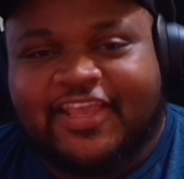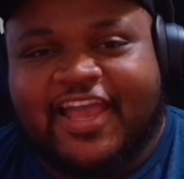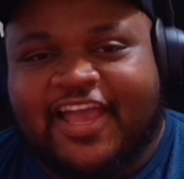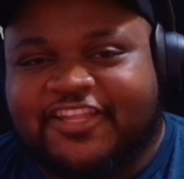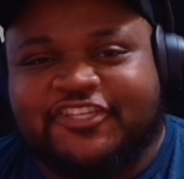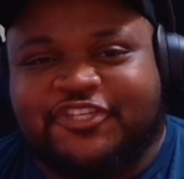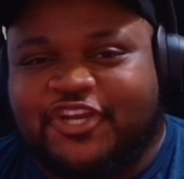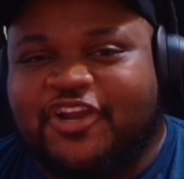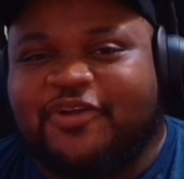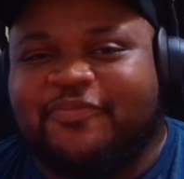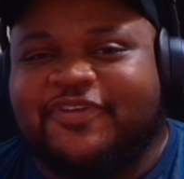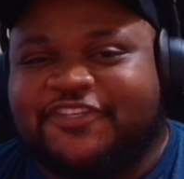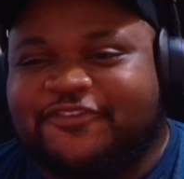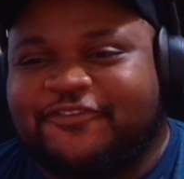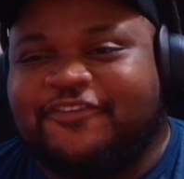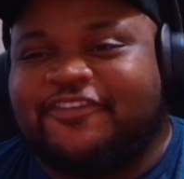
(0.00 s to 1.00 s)
Yeah, the
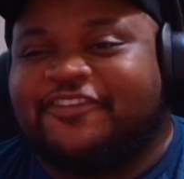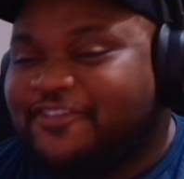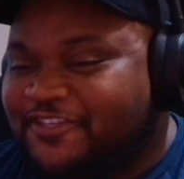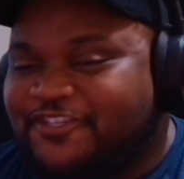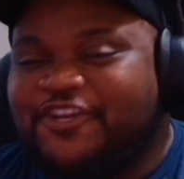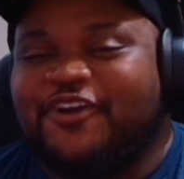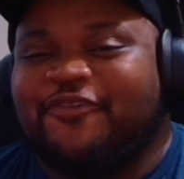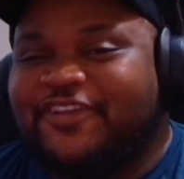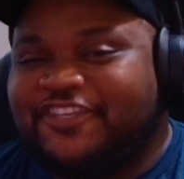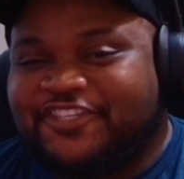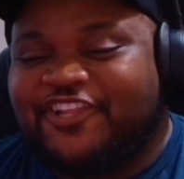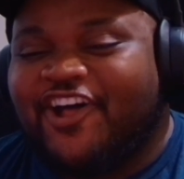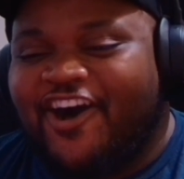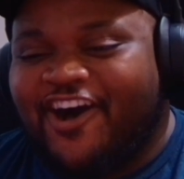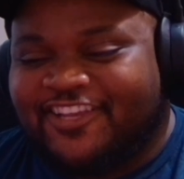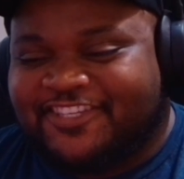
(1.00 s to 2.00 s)
Germans
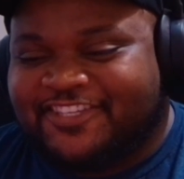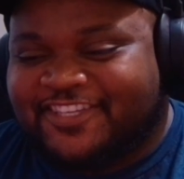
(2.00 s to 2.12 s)
lost.